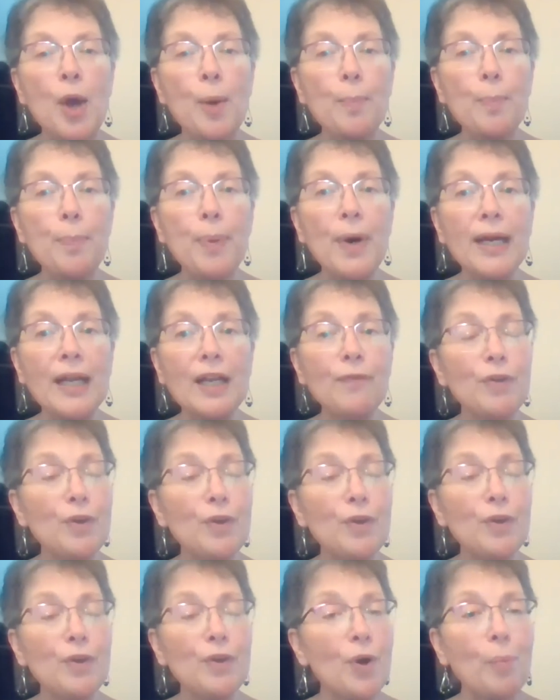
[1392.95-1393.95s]
But if
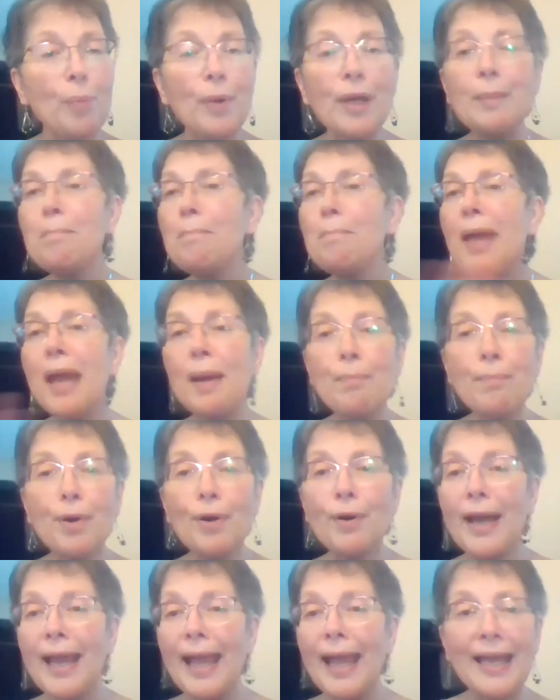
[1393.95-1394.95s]
you don't
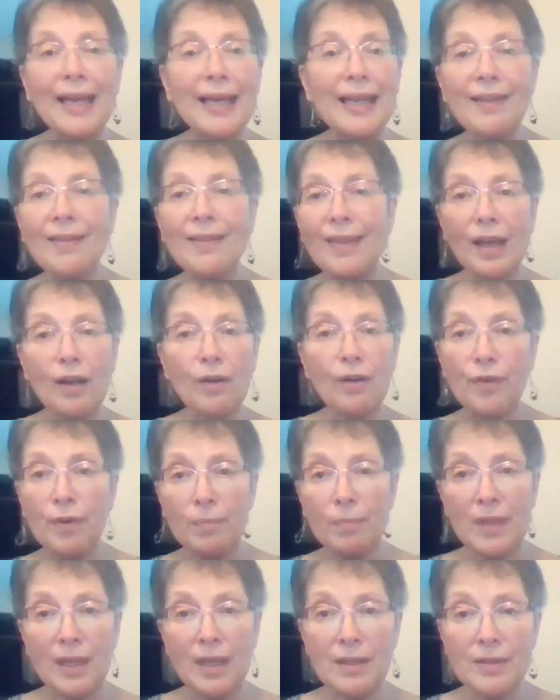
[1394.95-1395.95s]
remember anything
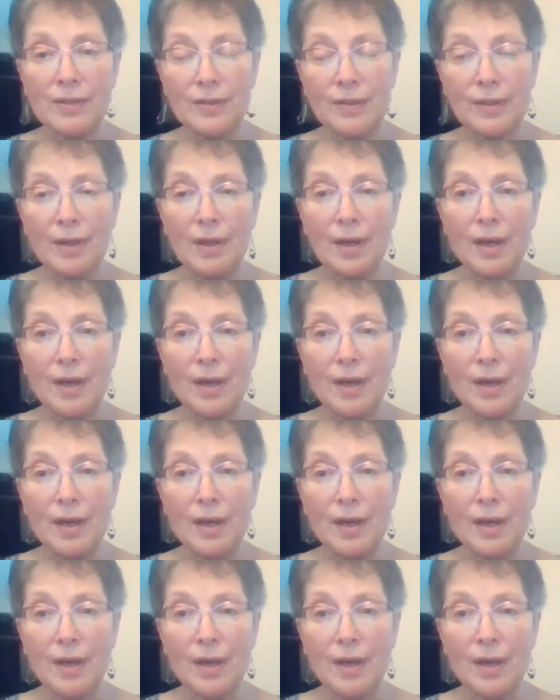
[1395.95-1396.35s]
from this